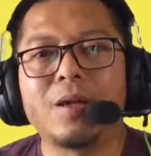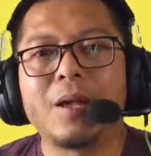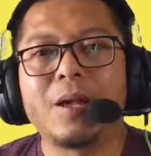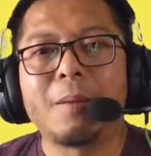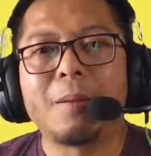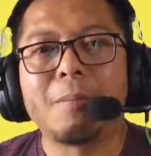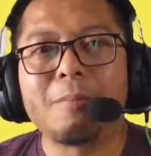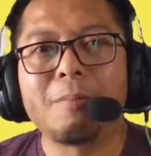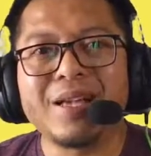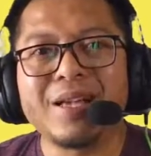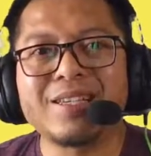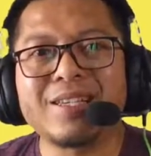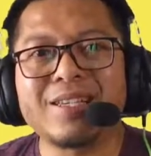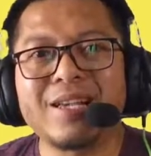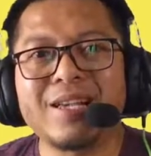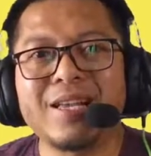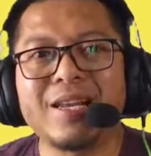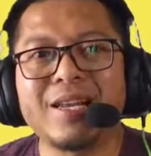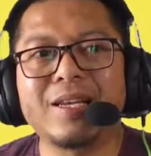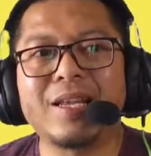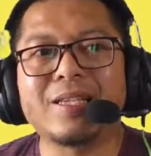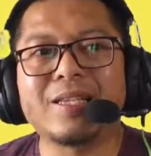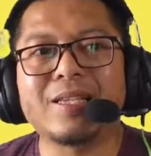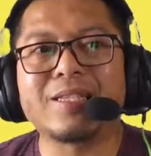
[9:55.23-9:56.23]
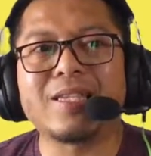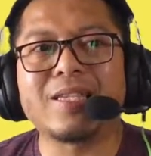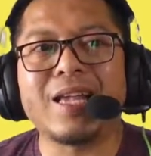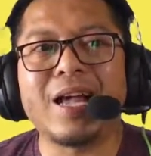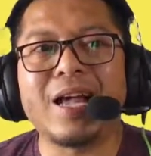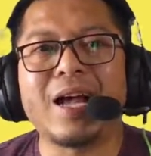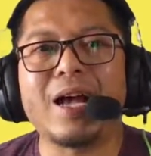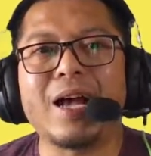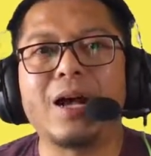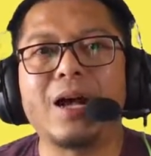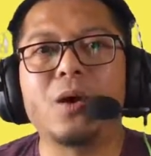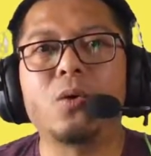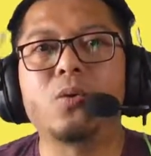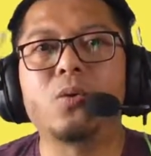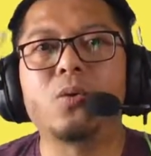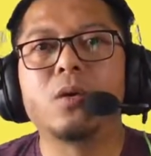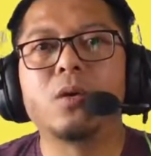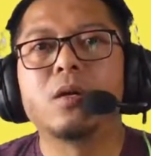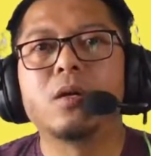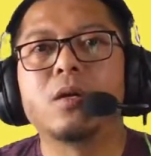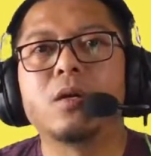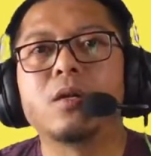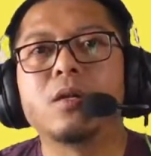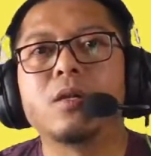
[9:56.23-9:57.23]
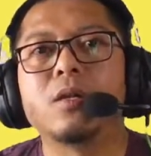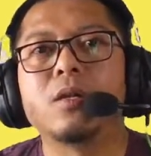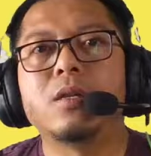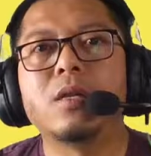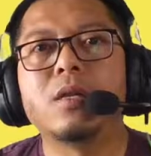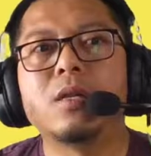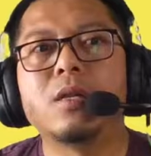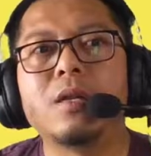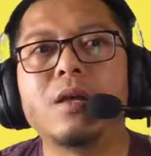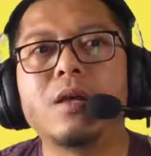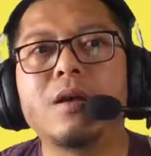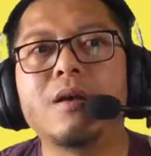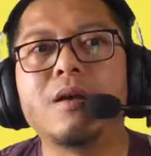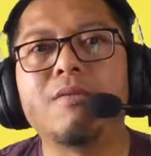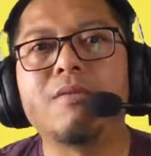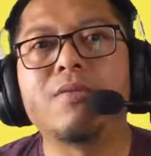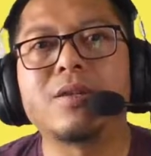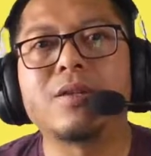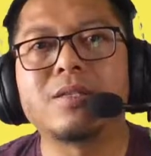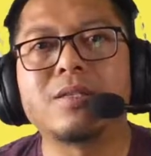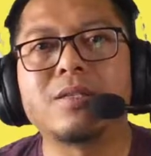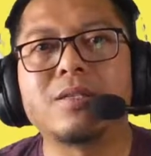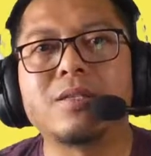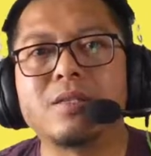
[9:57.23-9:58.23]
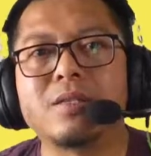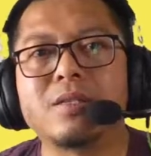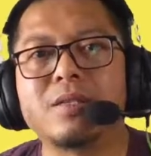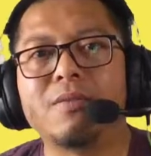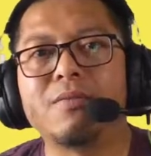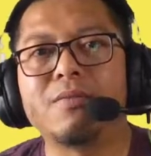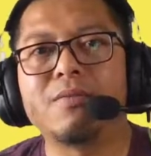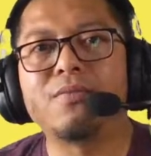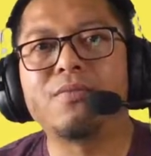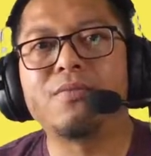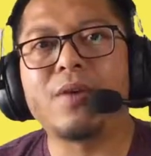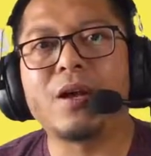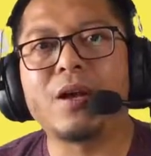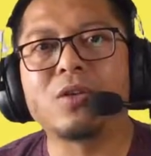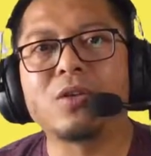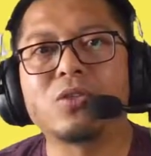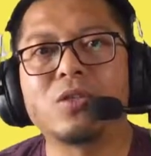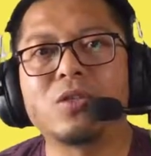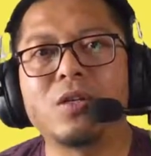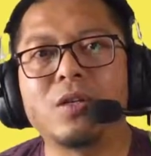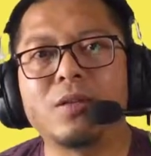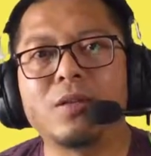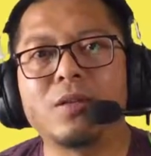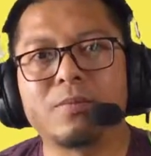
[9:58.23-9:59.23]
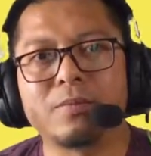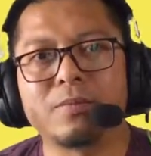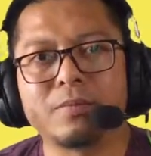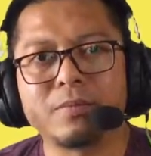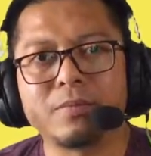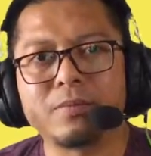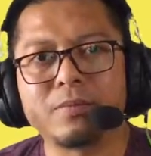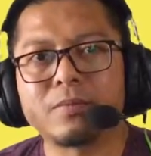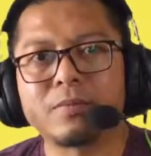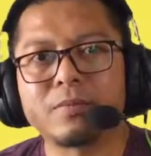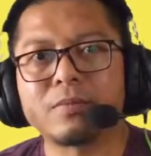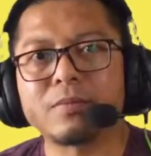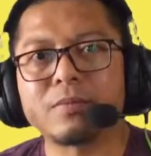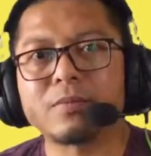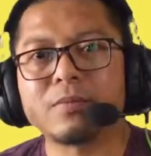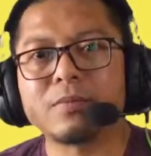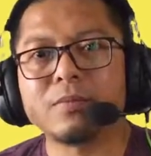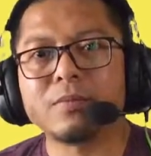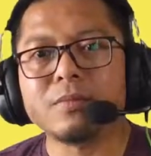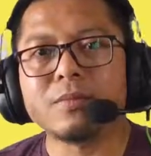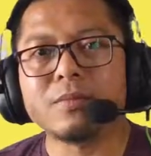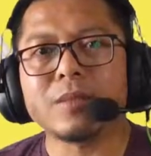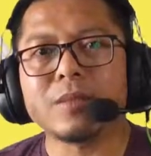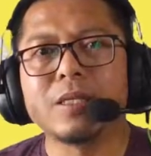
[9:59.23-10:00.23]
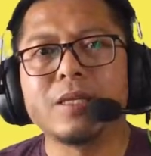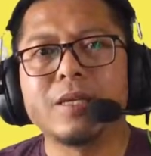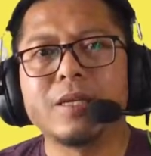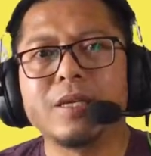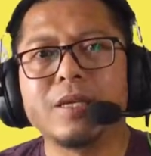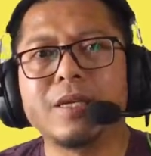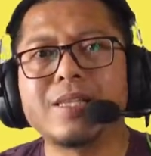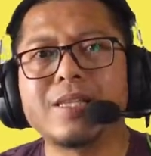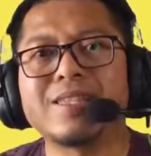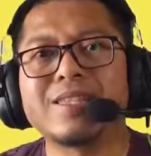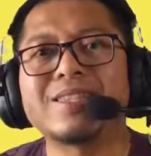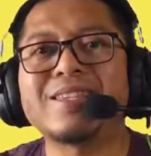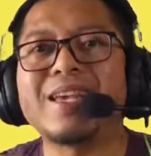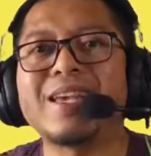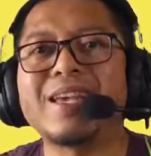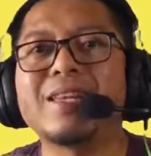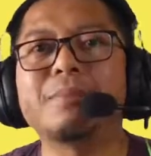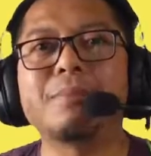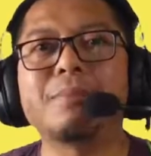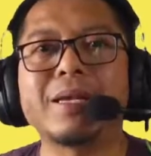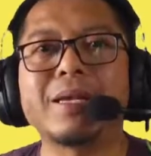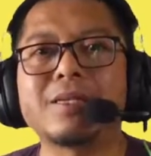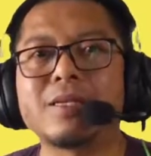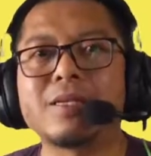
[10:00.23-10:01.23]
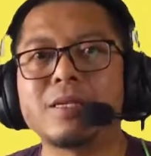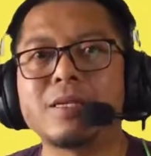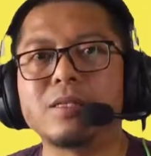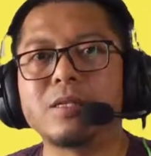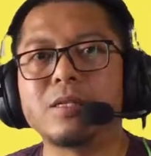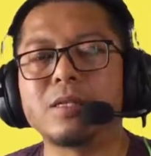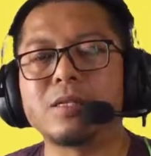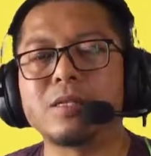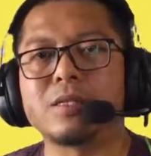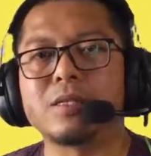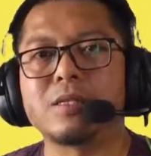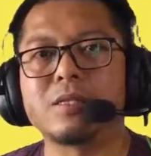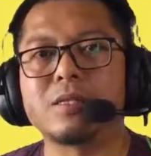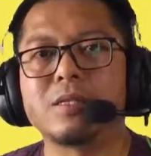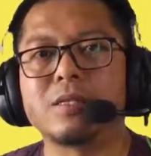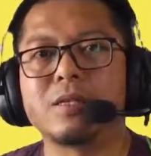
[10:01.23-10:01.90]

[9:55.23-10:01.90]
basically that's how the nervous system function. it sends messages.